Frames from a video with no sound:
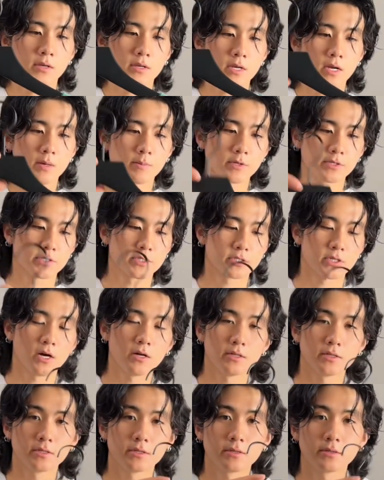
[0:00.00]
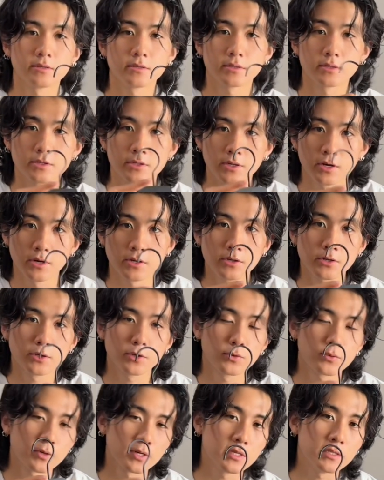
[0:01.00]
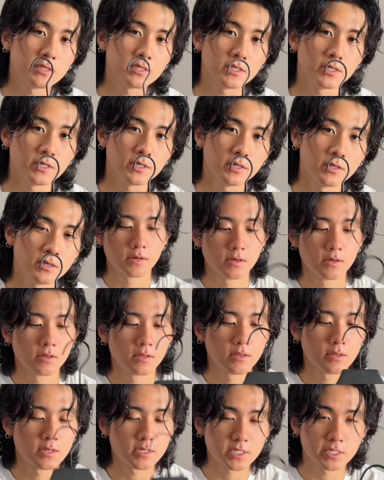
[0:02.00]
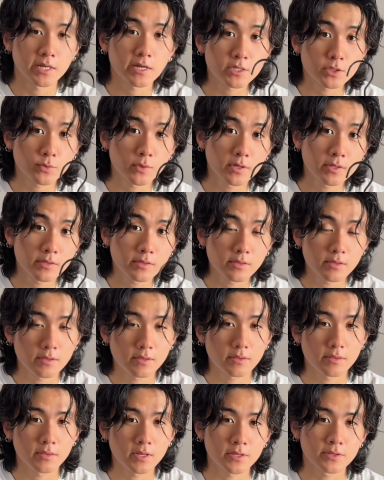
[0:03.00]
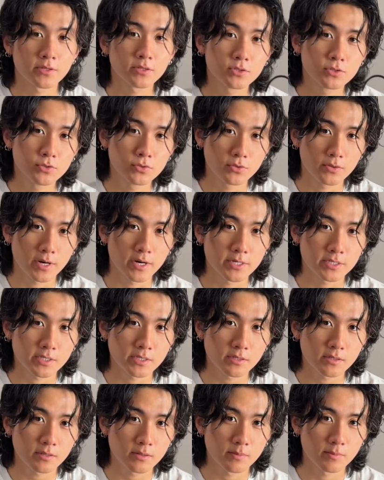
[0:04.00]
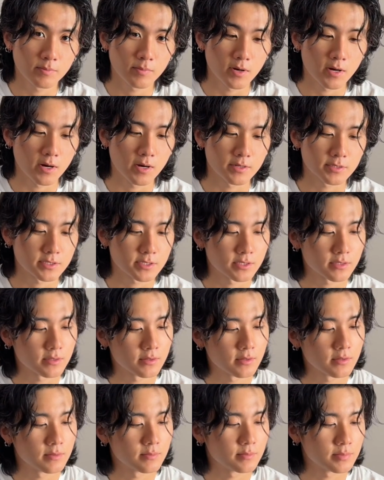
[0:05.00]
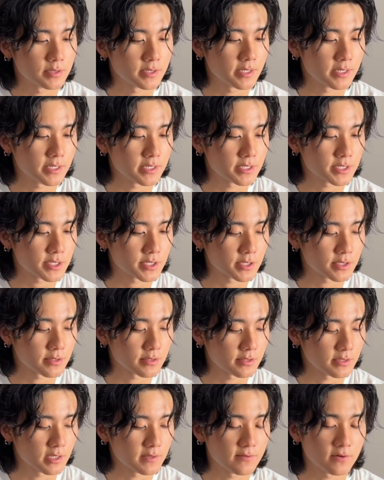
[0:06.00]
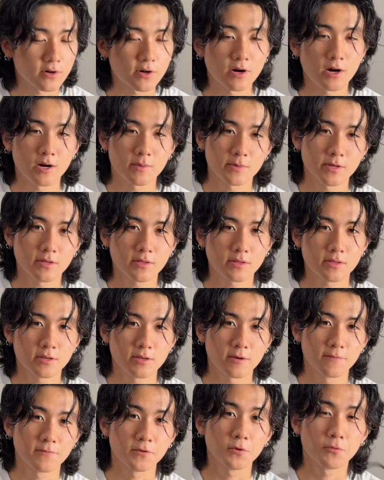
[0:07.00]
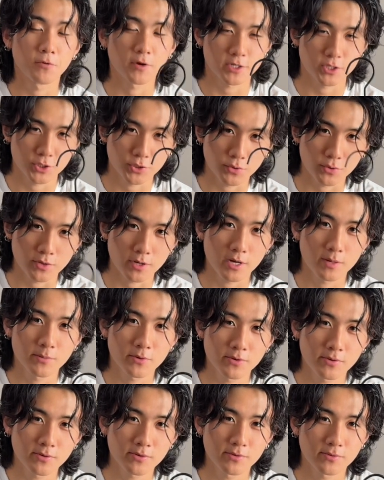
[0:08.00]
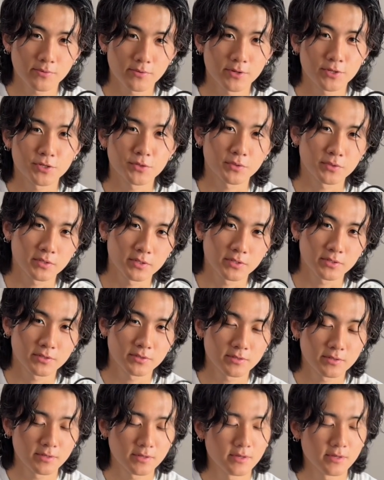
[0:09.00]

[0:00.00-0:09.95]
Yeah, but solid, good green tee. This next one, nothing too crazy, but please leave a comment if you watched Doraemon when you were little,